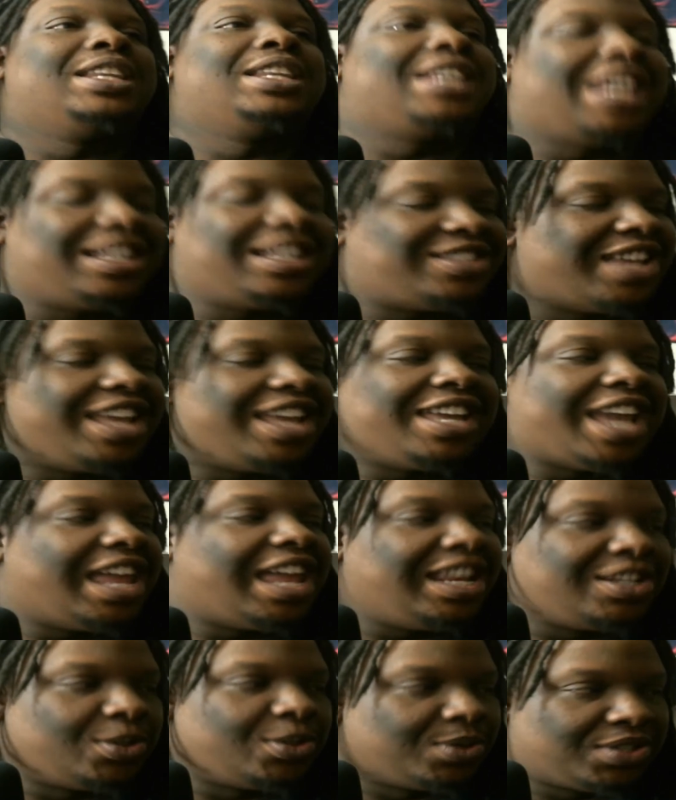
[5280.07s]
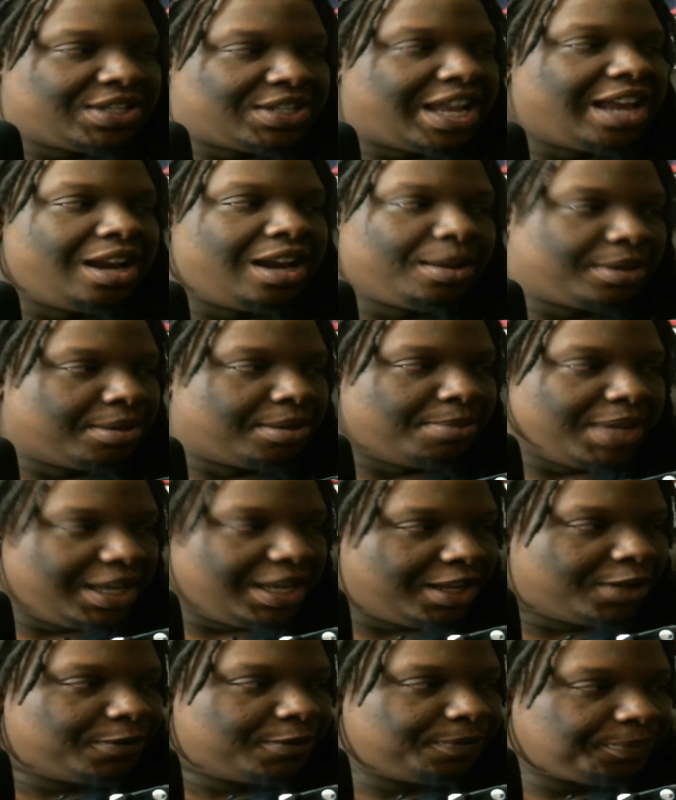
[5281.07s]
take Katie to a stand-up
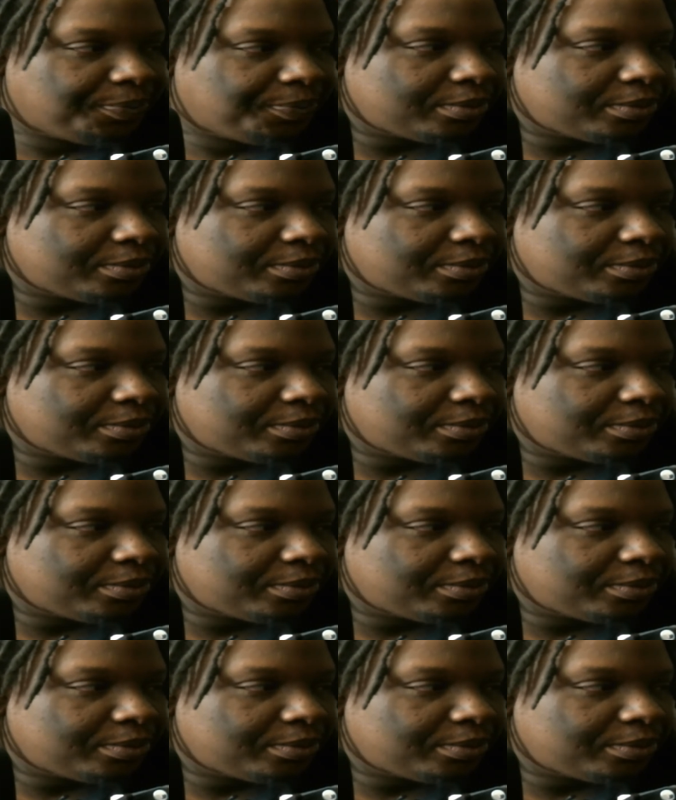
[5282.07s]
comedian.